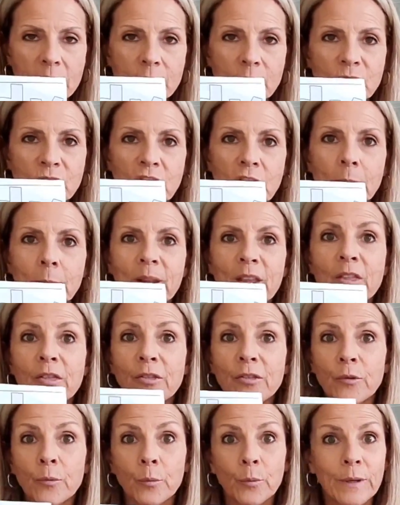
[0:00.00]
So it's going to be
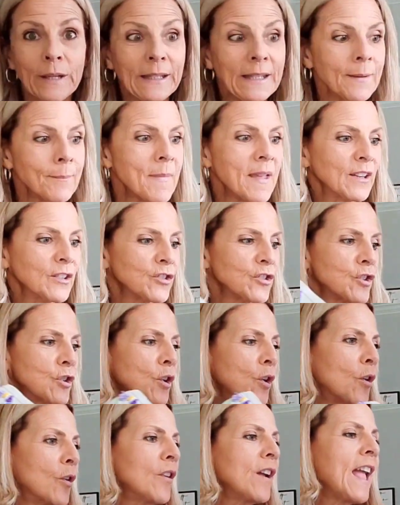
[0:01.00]

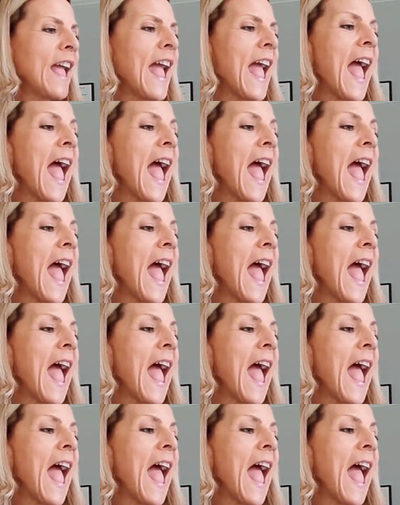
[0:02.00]
three-dimensional.